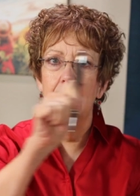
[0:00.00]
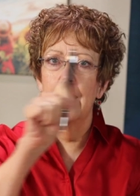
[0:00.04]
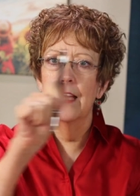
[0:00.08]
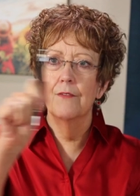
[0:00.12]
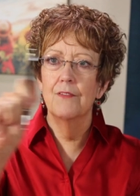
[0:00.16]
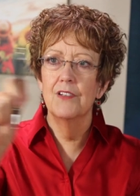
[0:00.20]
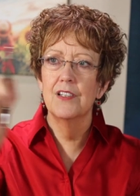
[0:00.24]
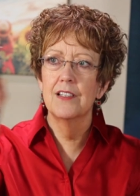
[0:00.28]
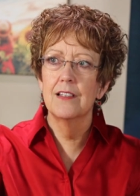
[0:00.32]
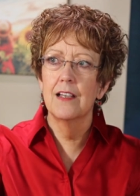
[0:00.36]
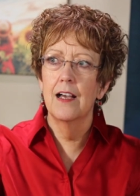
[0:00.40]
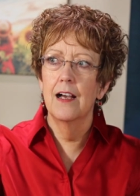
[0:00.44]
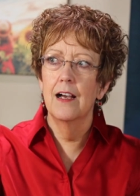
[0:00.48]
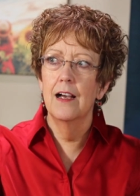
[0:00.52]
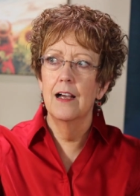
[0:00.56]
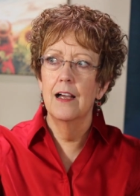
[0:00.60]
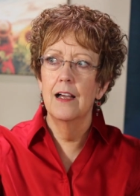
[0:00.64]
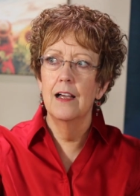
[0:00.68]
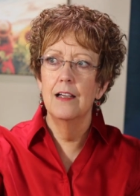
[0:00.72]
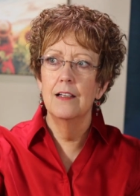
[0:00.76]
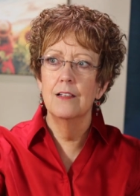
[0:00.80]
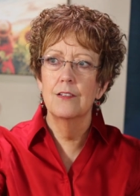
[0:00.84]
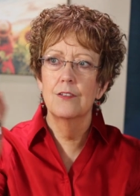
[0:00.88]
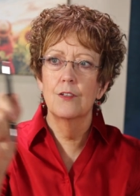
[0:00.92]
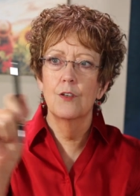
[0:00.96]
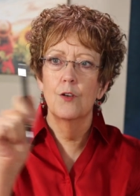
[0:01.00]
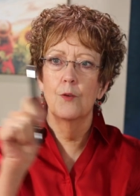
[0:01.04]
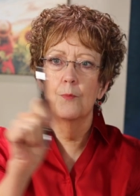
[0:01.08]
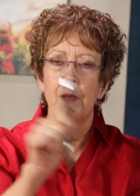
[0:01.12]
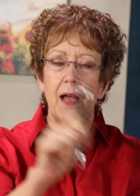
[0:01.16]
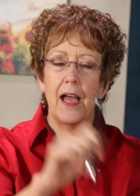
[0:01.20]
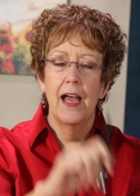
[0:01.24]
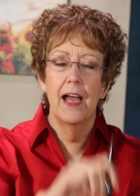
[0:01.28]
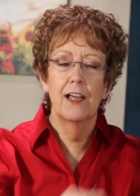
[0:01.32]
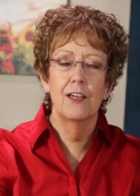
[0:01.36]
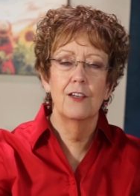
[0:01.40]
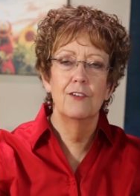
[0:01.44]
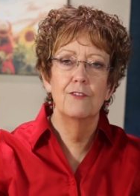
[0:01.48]
have his eyes go
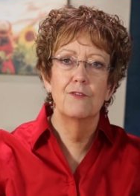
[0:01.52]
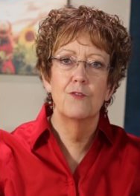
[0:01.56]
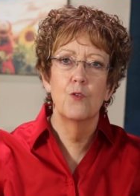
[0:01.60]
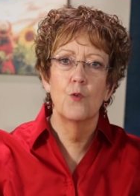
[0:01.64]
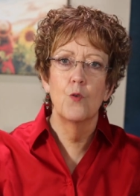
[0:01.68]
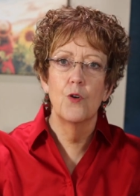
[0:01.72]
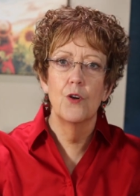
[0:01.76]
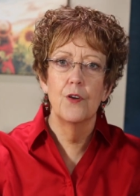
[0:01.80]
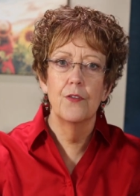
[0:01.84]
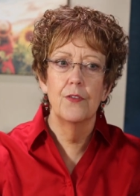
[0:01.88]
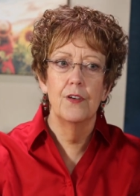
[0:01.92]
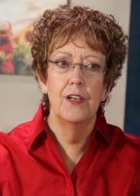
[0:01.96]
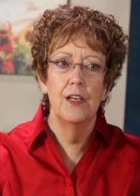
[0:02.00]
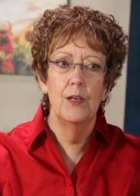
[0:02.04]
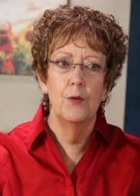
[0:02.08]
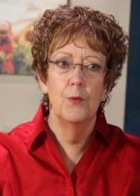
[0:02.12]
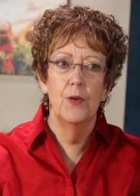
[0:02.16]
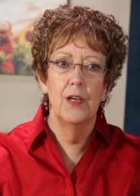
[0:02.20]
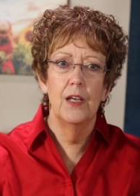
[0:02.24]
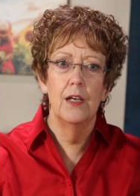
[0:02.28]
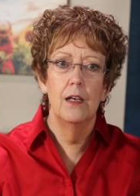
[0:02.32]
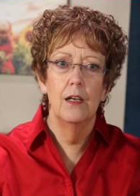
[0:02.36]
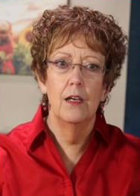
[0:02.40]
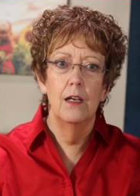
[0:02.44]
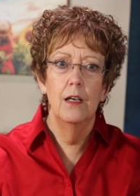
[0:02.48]
back and forth and he went